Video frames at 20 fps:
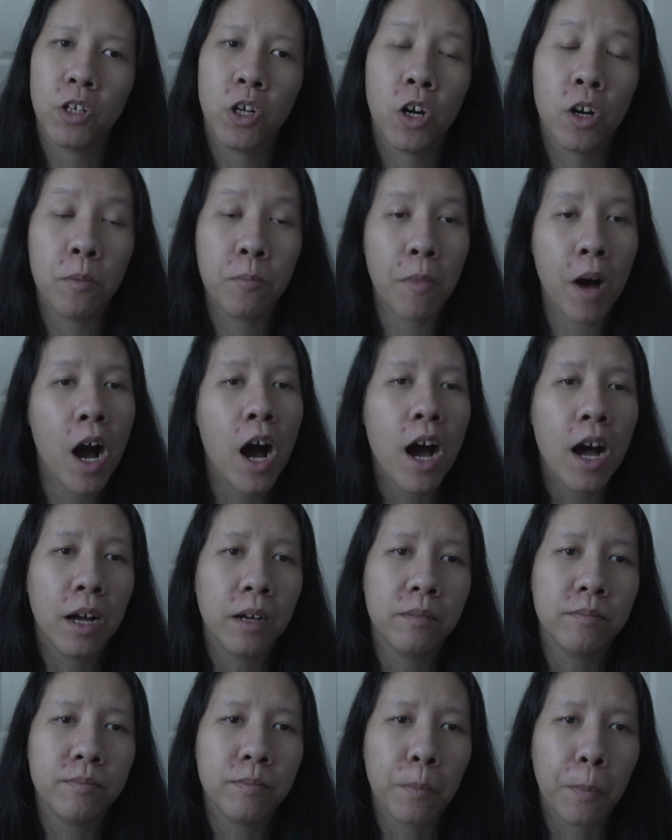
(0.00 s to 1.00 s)
Her
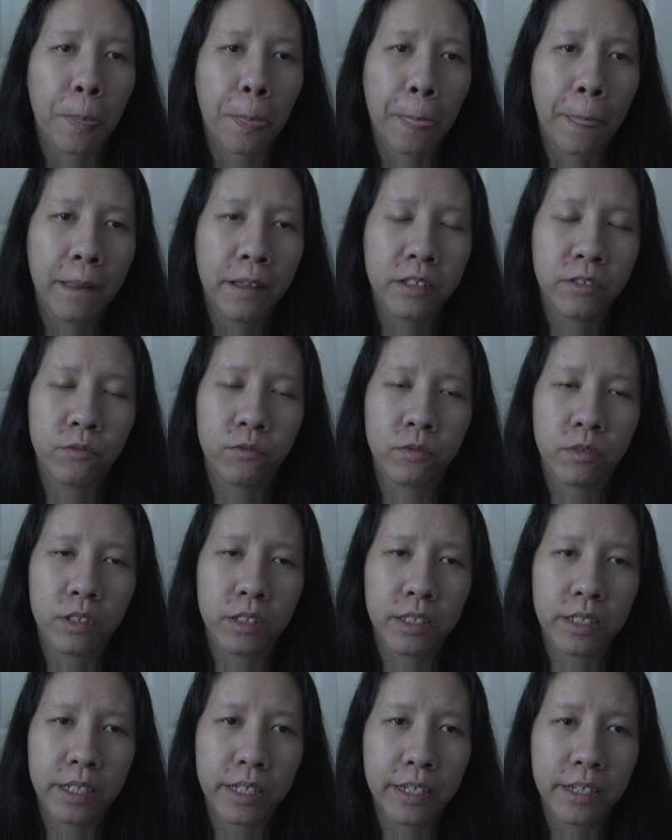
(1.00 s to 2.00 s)
mom is
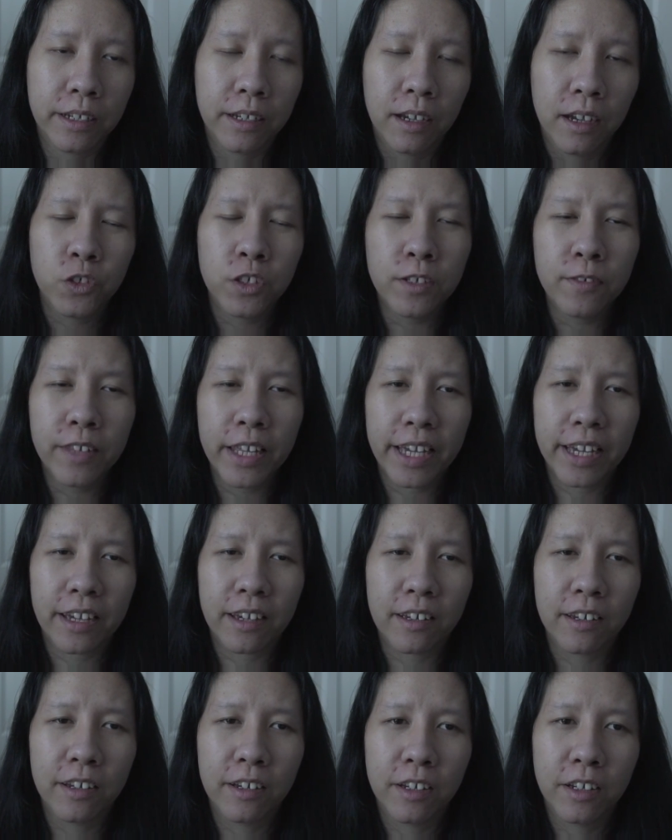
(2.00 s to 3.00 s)
really sort of
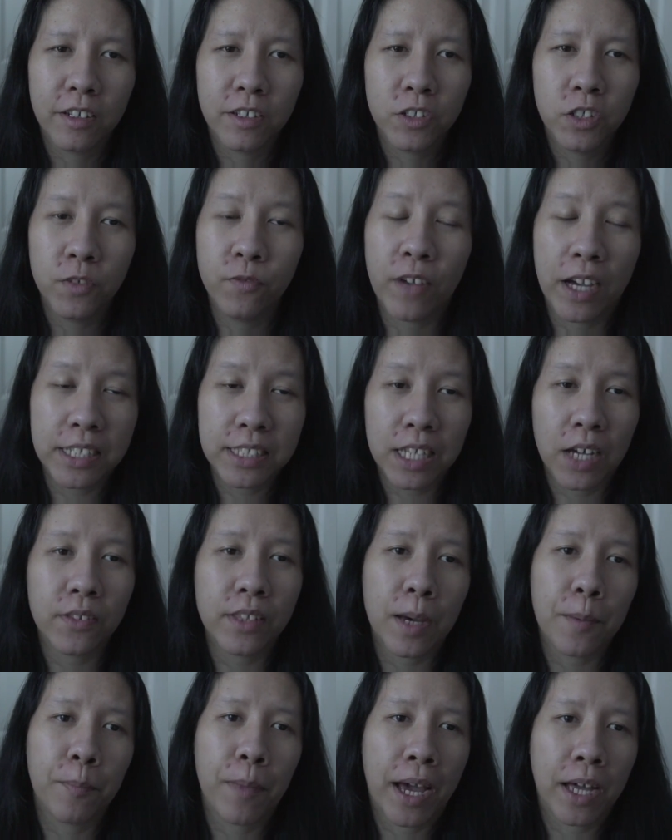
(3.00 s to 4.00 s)
like, she finds
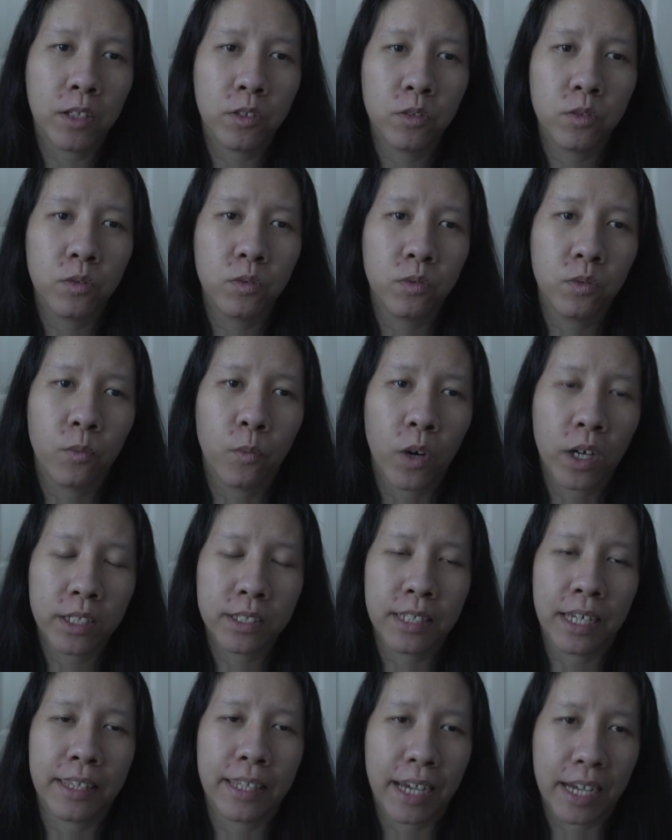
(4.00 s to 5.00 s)
out that Bailu
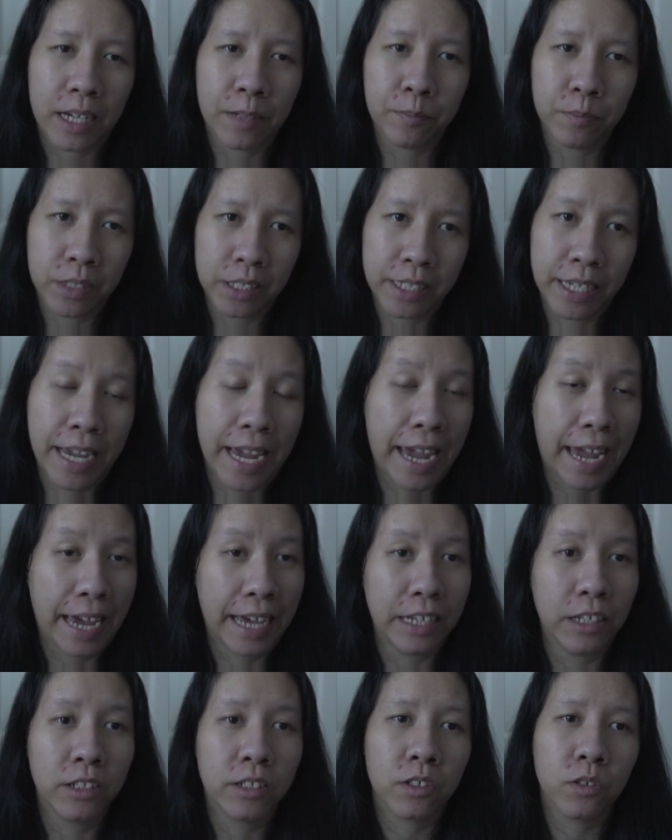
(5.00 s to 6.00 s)
works at that company
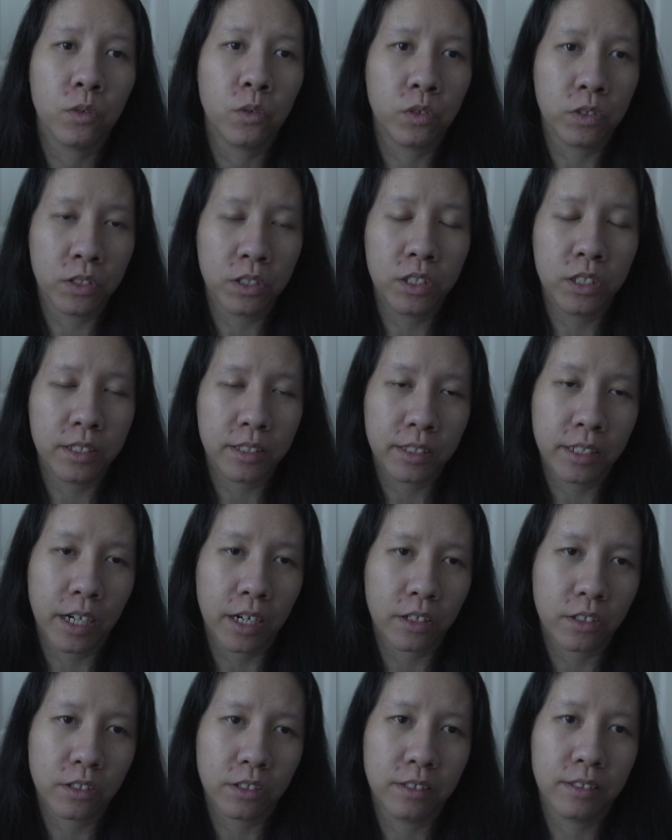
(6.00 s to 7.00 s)
and Lo Yunxi's
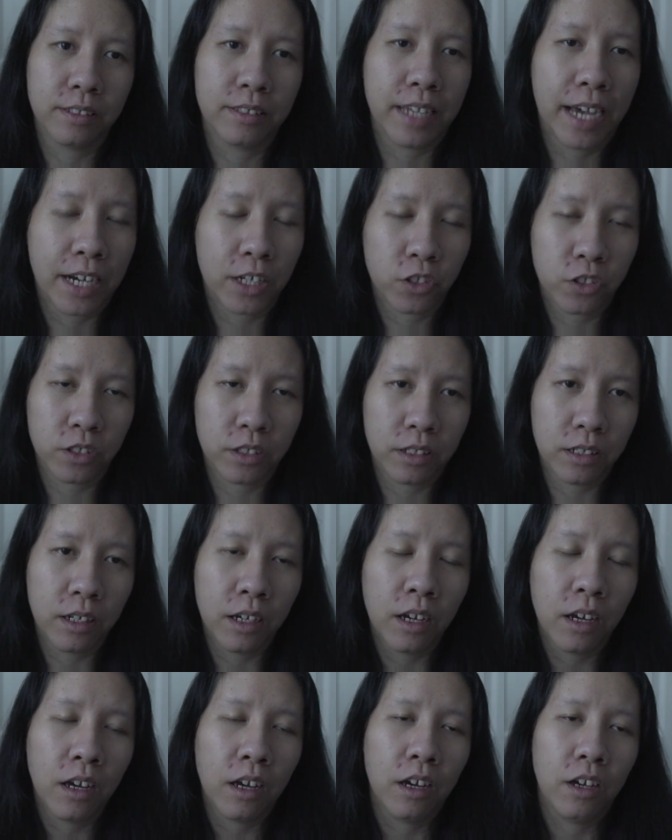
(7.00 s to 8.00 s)
character is
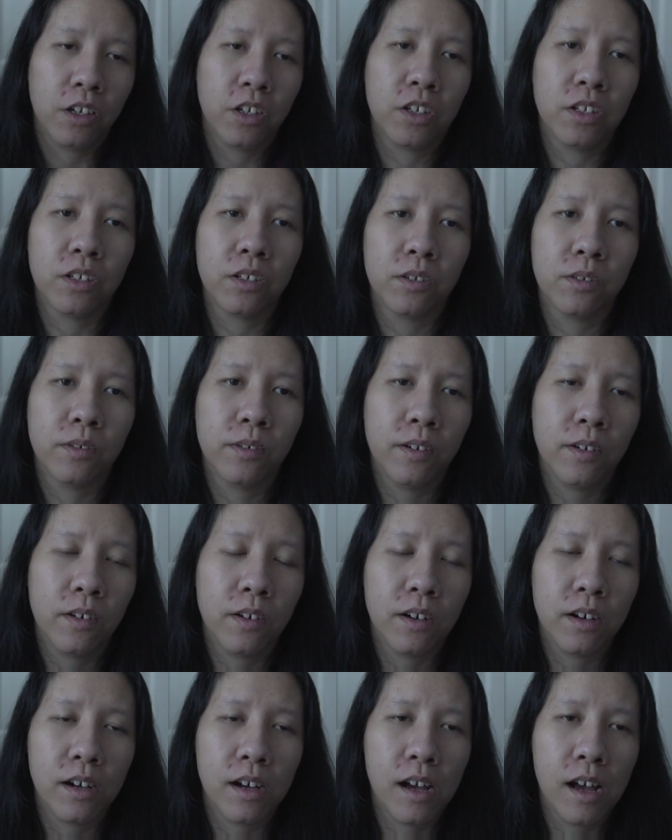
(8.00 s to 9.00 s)
actually, you know,
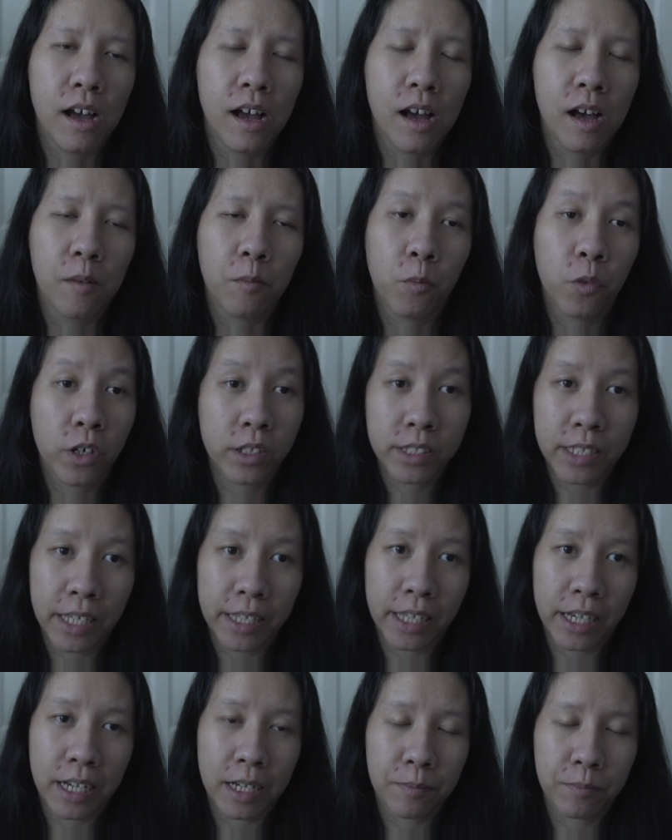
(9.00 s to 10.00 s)
works
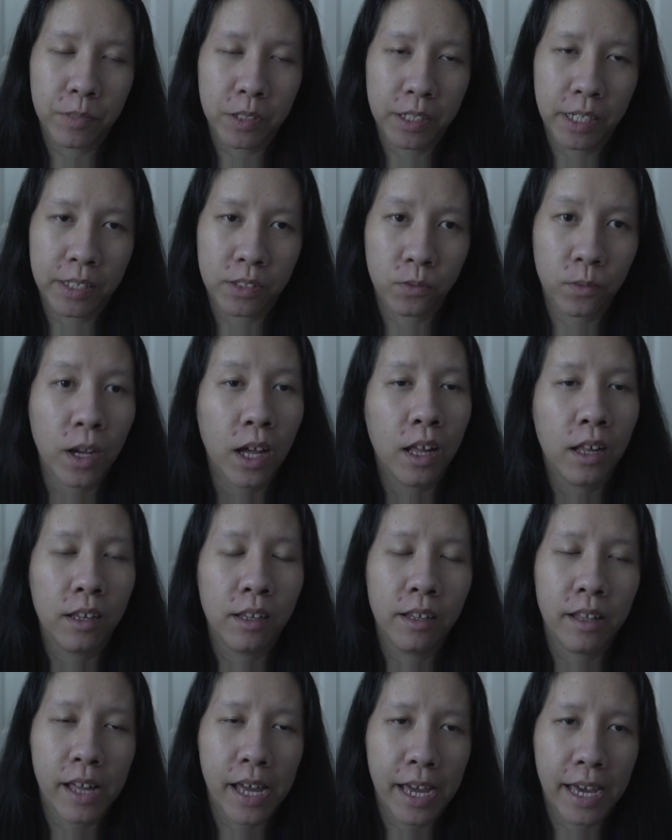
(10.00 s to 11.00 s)
at that company as
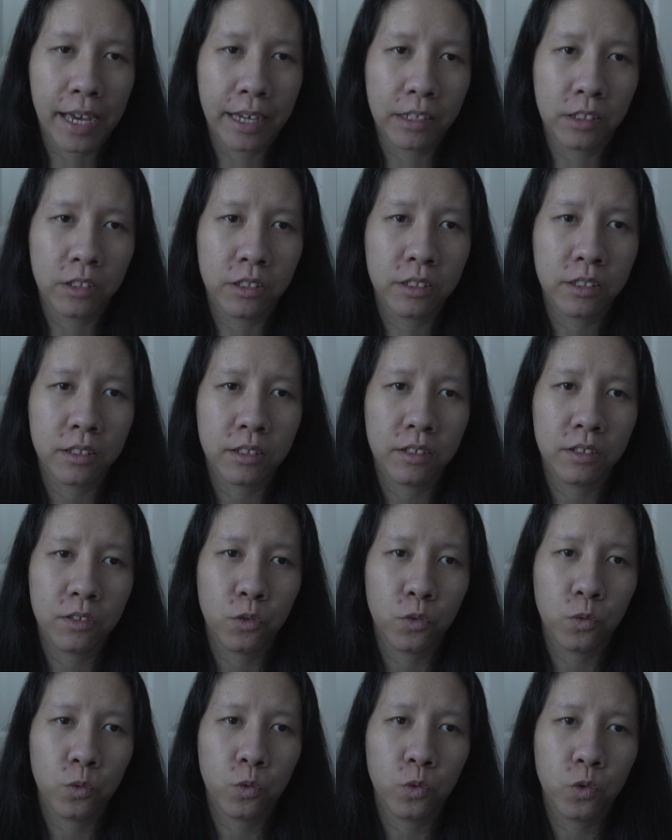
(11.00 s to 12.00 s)
well, and
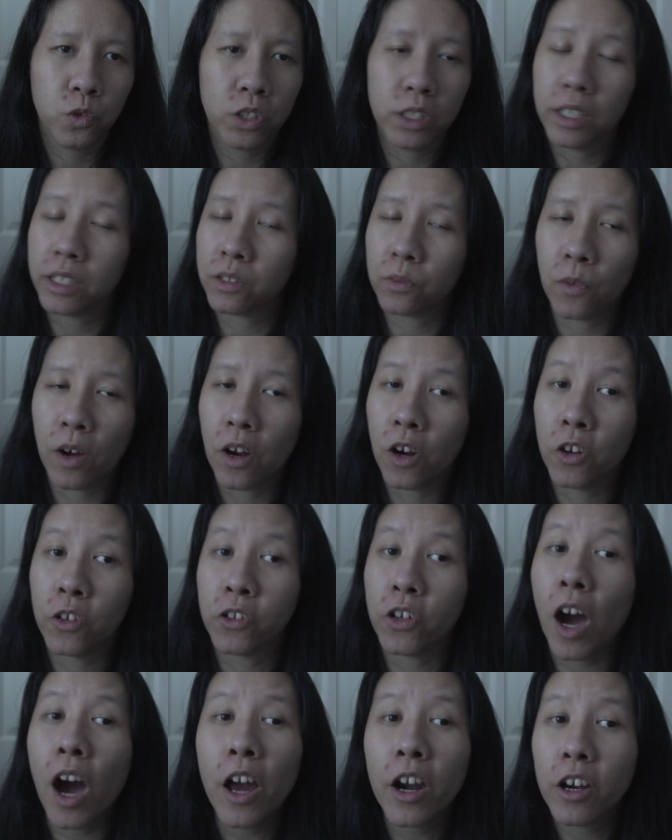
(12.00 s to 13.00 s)
she doesn't want her
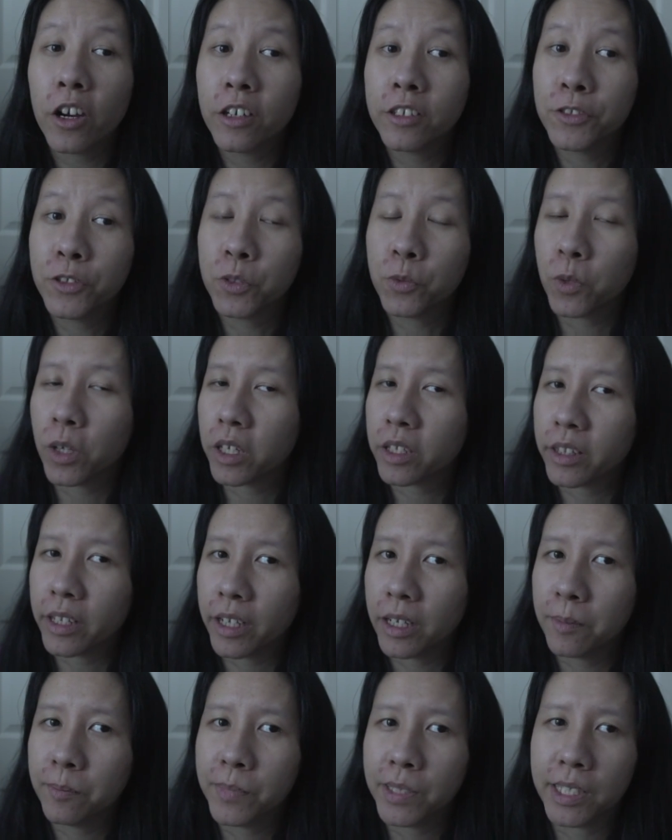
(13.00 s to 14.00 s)
daughter to work
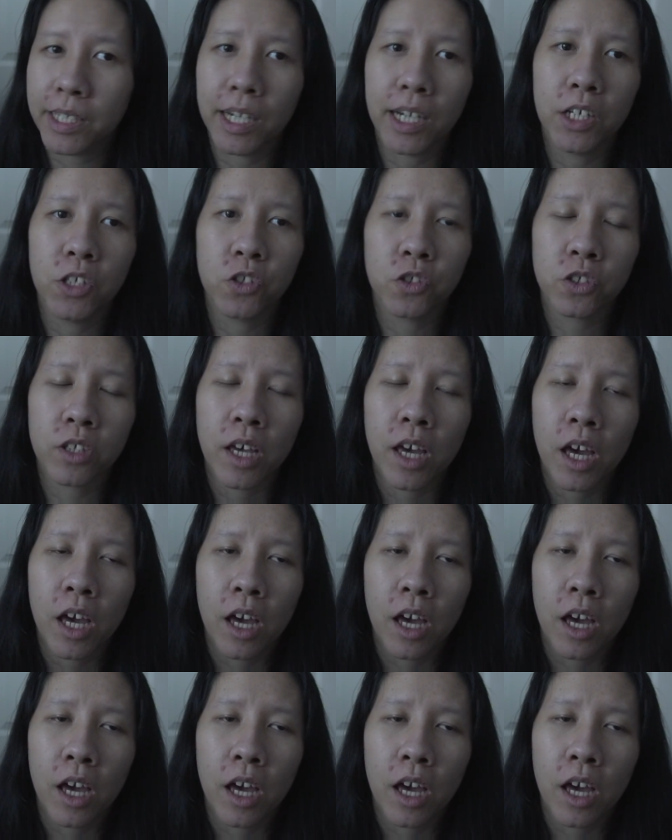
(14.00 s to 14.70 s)
there because,